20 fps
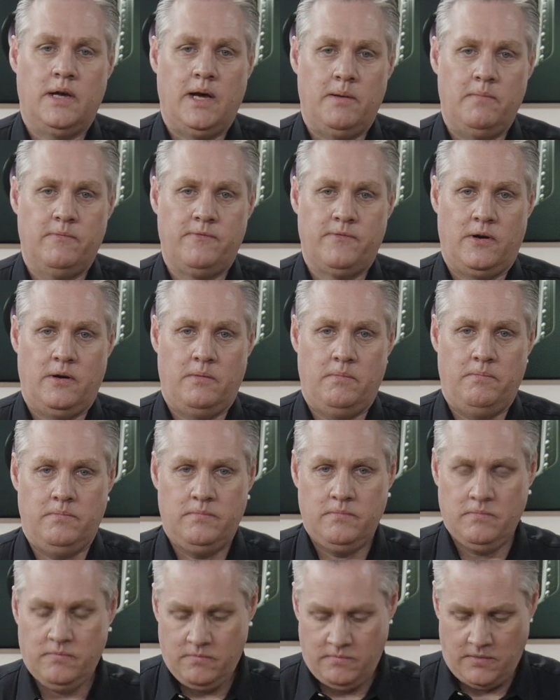from
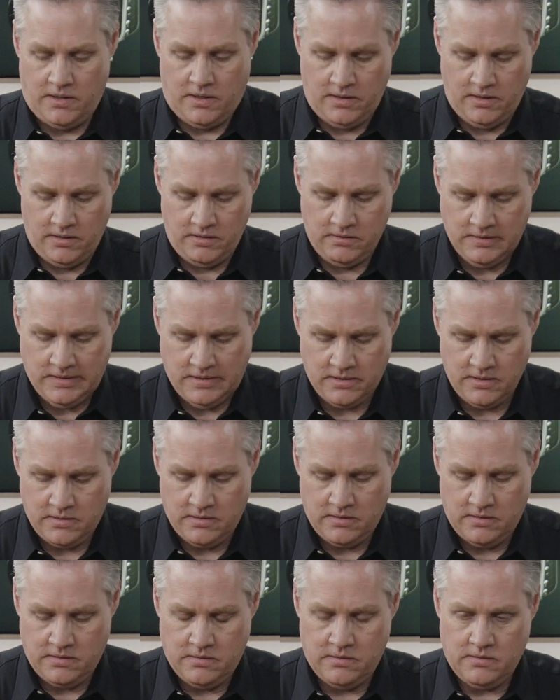the
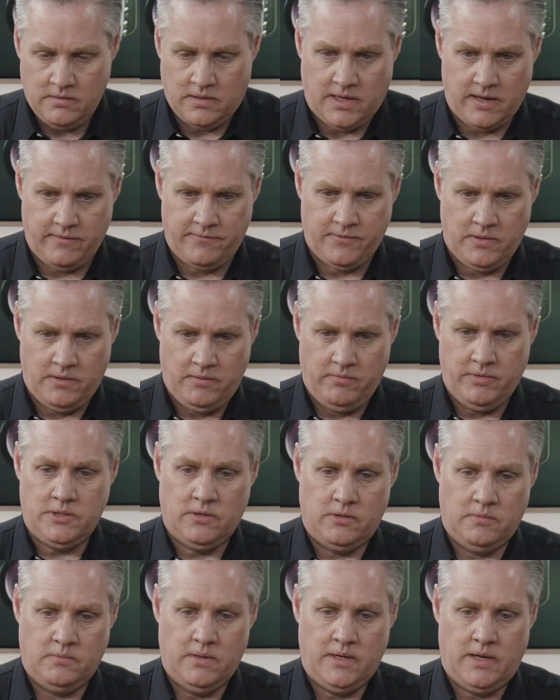
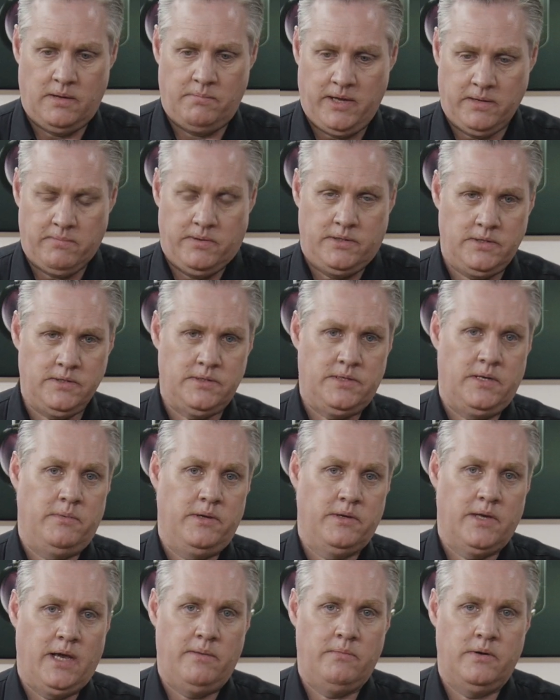original Blackmagic Cinema
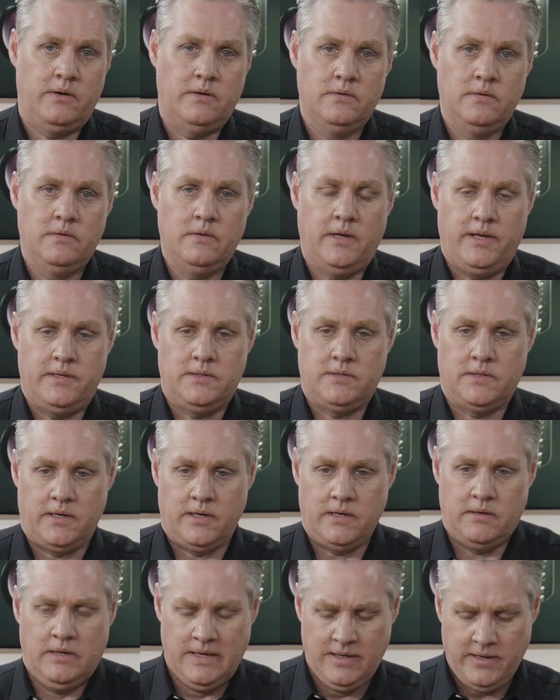Camera.
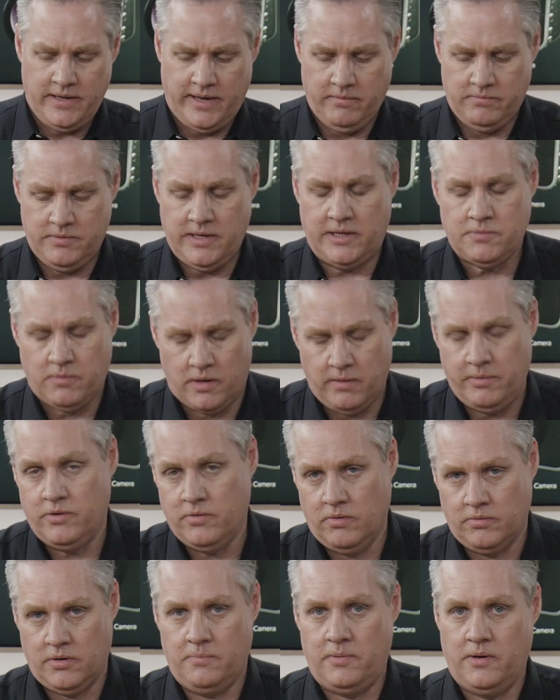That's why we
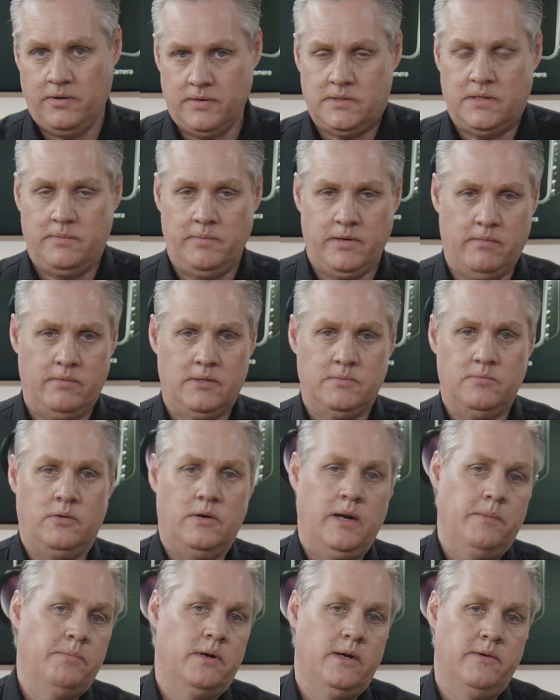called it a Pocket Cinema Camera. It's more
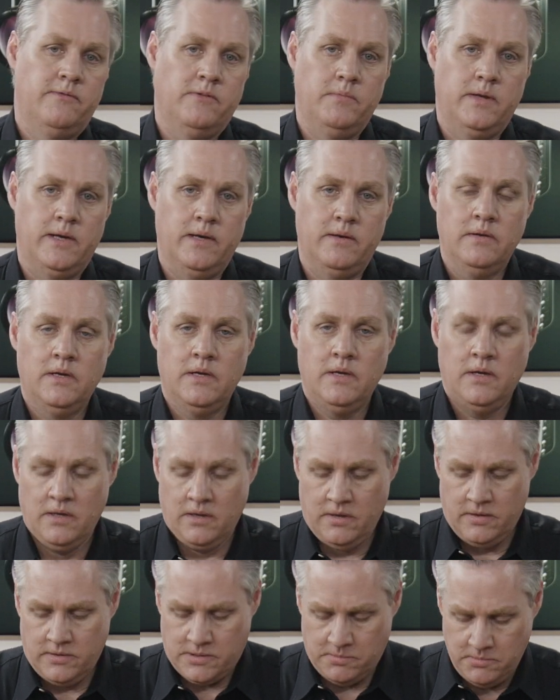an upgrade from that.
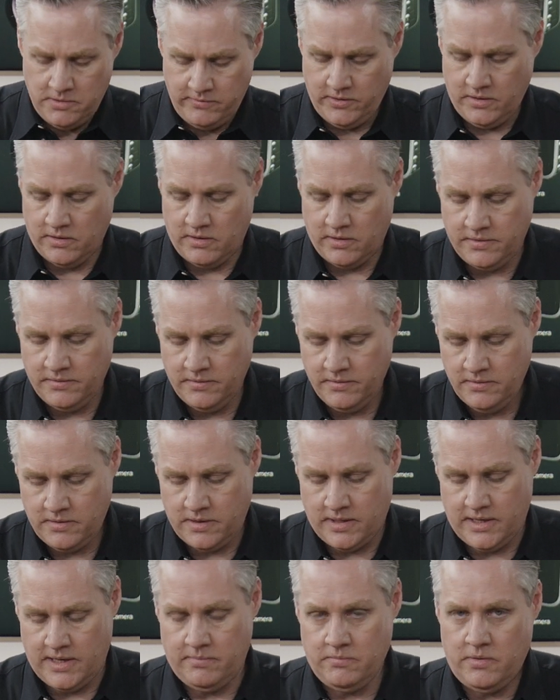So moving on,
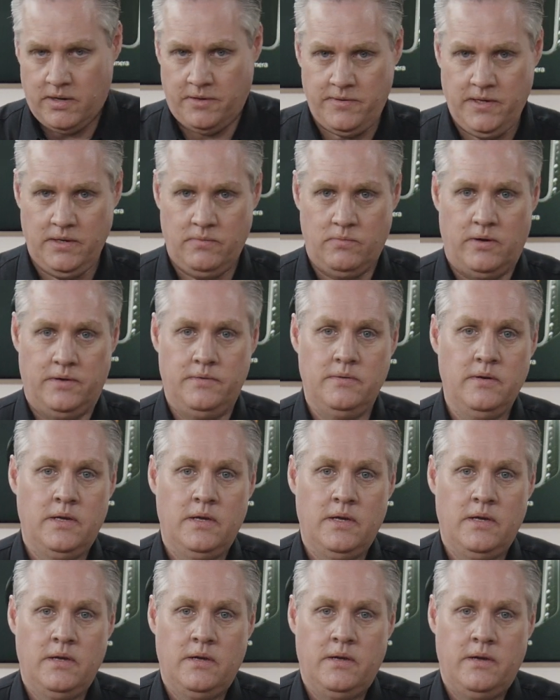I think what
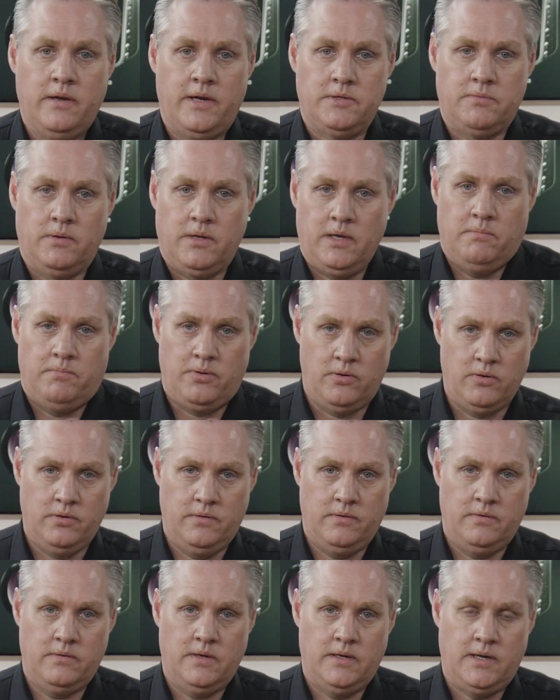is really
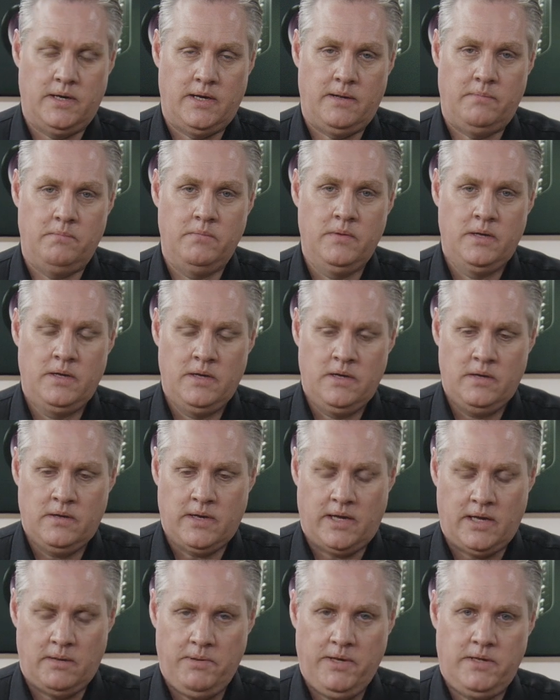important,
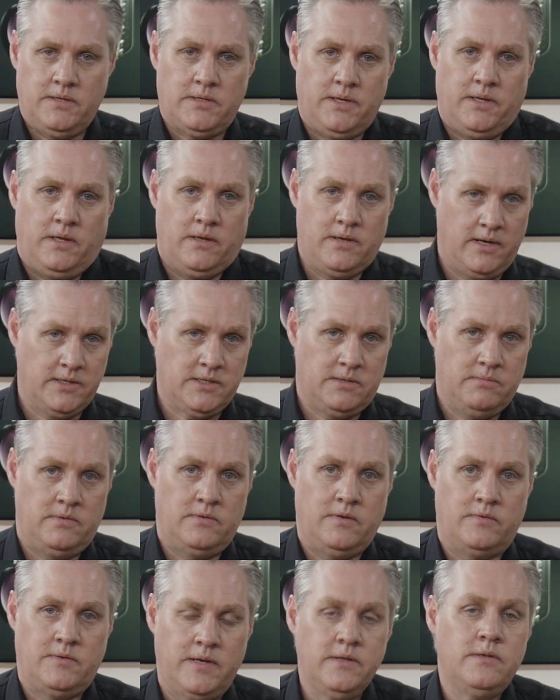and the biggest thing that customers
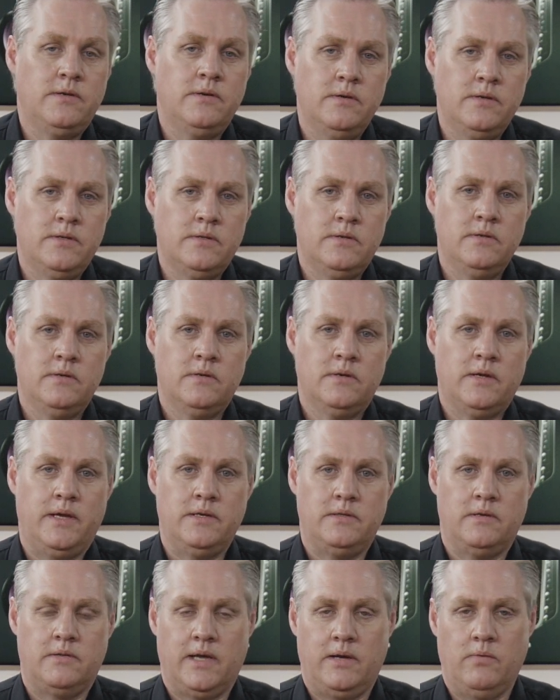have said to us, is
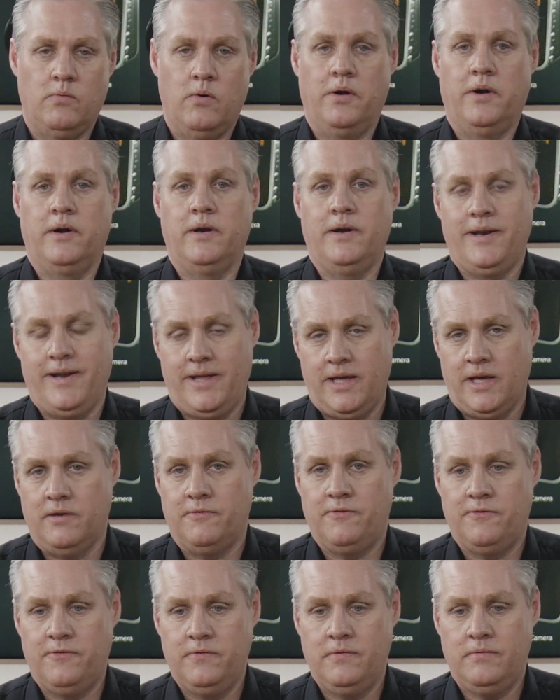that they wanted an
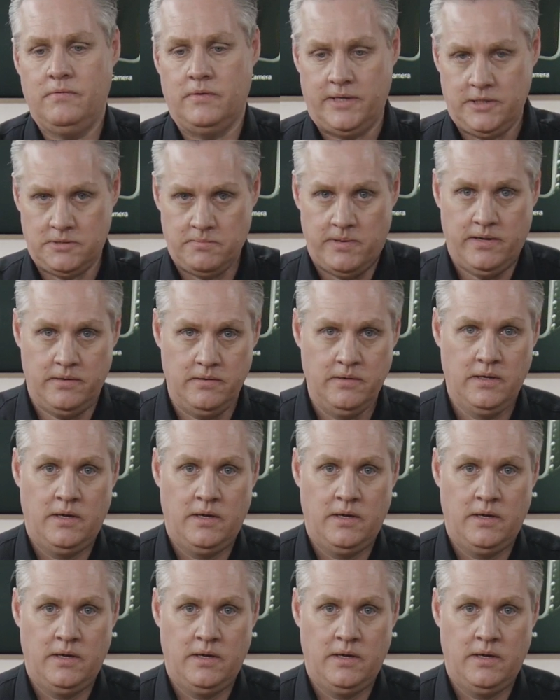EF lens mount.